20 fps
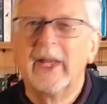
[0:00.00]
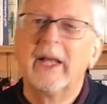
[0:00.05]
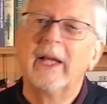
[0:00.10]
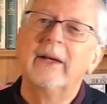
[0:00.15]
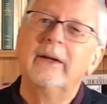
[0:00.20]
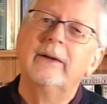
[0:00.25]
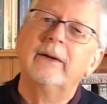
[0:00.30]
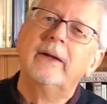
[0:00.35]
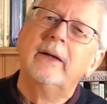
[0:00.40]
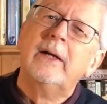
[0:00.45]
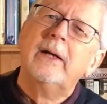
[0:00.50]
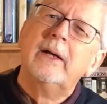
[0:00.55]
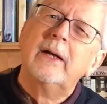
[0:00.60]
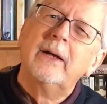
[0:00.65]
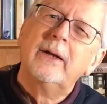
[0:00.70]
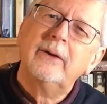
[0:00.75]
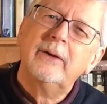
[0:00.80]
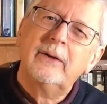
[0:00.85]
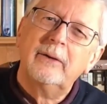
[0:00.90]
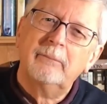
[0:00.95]
hand
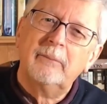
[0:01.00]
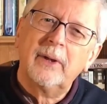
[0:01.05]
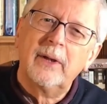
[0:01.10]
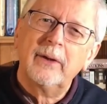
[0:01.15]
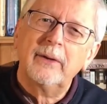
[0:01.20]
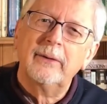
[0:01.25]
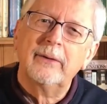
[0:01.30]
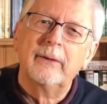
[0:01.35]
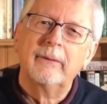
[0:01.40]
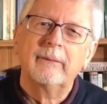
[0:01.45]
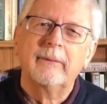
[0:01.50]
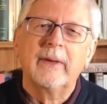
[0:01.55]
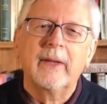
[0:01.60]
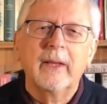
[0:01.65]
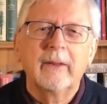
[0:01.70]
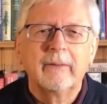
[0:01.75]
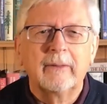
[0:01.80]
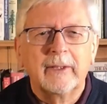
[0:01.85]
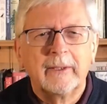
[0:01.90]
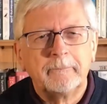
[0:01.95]
and demand on the
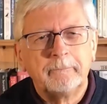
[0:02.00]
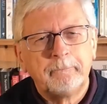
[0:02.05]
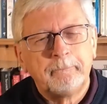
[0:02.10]
other.